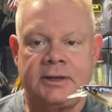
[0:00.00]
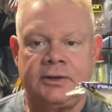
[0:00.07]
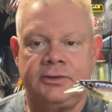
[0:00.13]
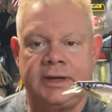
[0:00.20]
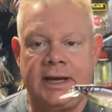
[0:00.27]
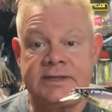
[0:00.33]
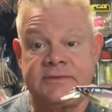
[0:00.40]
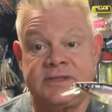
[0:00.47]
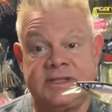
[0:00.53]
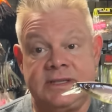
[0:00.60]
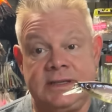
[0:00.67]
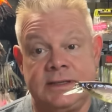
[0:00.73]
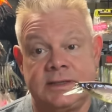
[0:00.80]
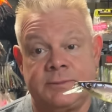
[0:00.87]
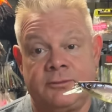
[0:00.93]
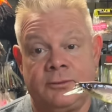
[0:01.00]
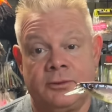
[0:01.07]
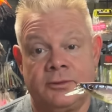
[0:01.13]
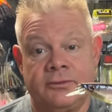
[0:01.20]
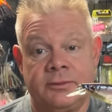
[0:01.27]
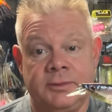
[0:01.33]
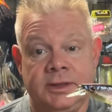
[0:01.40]
know you guys have seen this
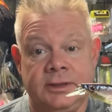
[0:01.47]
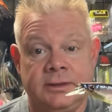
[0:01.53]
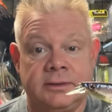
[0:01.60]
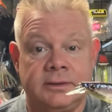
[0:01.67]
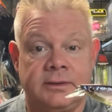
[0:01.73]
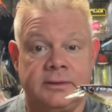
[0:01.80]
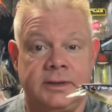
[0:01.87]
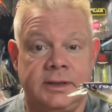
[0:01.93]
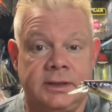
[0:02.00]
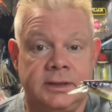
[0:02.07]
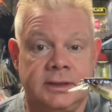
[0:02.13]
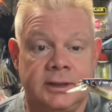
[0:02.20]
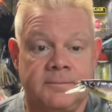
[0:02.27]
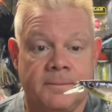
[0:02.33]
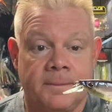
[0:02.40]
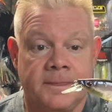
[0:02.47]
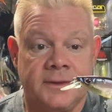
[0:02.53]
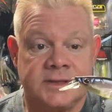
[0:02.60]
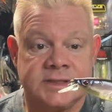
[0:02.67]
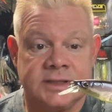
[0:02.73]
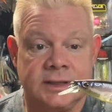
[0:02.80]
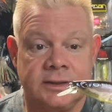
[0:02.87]
before from me, the
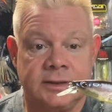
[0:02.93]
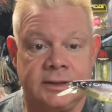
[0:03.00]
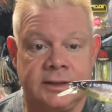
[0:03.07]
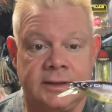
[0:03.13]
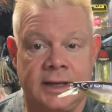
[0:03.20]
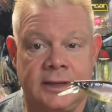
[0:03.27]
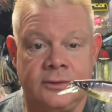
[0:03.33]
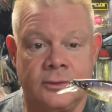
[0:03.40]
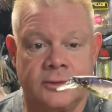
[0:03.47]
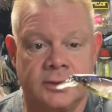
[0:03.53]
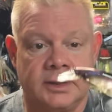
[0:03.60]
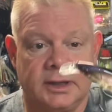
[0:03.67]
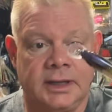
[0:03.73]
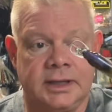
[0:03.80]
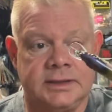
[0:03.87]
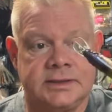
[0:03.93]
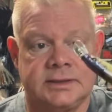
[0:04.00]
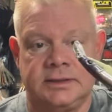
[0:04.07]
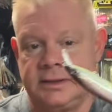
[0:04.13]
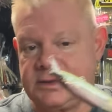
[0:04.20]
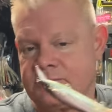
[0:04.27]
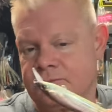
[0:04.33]
Stunna in that Northern Lights,
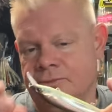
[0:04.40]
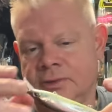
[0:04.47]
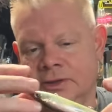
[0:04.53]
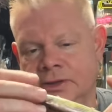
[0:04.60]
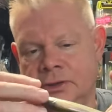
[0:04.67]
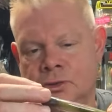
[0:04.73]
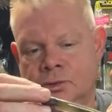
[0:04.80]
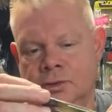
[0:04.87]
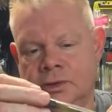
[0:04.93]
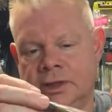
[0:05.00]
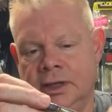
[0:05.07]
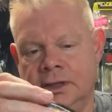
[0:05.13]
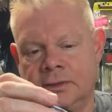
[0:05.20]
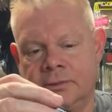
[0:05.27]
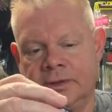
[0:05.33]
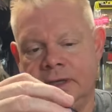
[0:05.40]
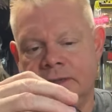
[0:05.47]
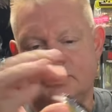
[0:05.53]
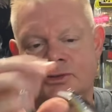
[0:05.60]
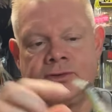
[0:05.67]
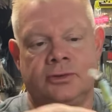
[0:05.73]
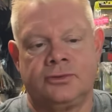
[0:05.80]
and that's really a cool color with that
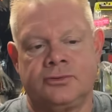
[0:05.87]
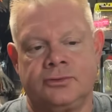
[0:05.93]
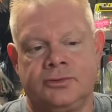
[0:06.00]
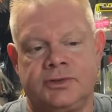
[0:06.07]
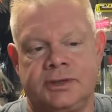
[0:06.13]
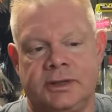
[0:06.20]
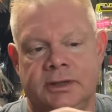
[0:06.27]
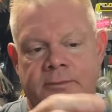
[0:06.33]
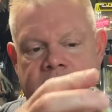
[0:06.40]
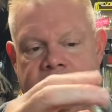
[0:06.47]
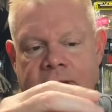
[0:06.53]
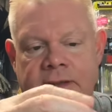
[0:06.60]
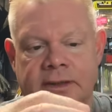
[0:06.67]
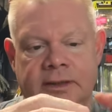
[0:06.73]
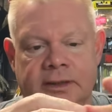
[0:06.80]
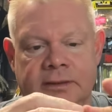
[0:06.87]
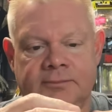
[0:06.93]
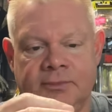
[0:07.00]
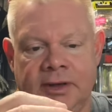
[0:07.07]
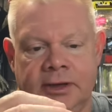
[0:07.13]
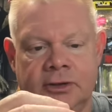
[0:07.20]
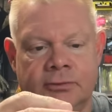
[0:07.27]
chartreuse on the belly,
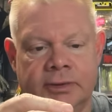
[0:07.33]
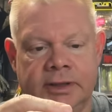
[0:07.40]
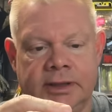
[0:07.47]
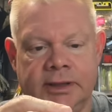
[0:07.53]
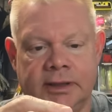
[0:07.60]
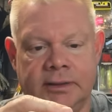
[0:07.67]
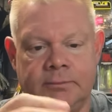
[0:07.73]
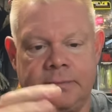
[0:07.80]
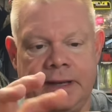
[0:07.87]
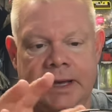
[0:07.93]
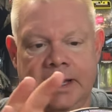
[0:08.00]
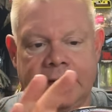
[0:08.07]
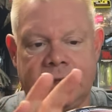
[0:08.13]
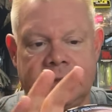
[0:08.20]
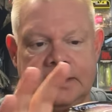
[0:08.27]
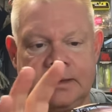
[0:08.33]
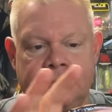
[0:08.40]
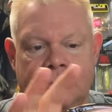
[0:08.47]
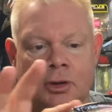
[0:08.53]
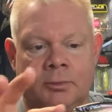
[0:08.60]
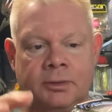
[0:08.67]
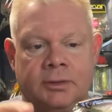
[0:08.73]
that green on the back, that
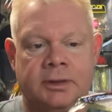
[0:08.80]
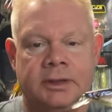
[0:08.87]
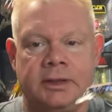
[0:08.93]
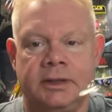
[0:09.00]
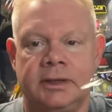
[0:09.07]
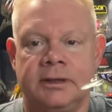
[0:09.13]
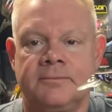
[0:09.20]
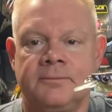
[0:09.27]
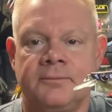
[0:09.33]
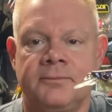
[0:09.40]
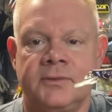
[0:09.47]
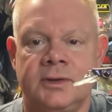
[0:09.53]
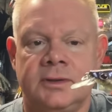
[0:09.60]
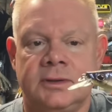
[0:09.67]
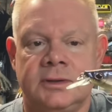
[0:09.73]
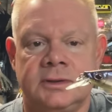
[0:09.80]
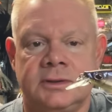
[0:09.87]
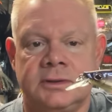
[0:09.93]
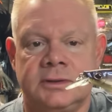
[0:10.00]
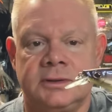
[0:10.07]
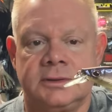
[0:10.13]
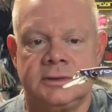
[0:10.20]
purple in there.
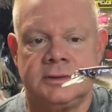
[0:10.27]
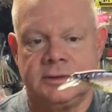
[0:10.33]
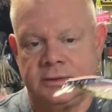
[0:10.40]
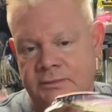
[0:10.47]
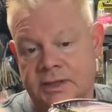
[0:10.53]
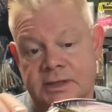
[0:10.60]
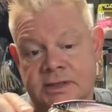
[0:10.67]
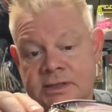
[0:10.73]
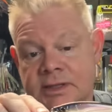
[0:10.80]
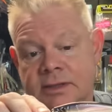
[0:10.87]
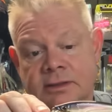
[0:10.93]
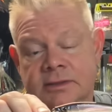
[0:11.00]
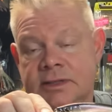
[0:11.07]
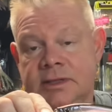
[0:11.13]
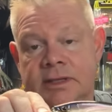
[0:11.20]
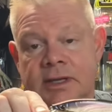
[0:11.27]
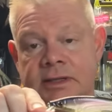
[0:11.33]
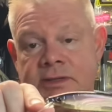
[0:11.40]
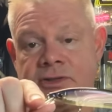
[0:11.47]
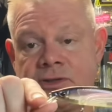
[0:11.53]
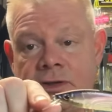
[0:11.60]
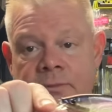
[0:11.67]
And the Stunna is a
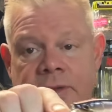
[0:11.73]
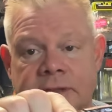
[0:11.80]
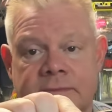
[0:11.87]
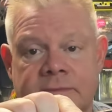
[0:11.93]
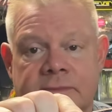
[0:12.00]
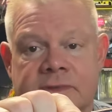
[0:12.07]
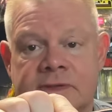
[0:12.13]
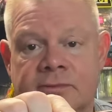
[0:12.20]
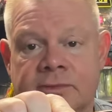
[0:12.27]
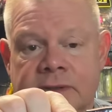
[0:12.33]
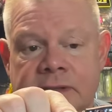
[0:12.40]
nice jerkbait. It's a real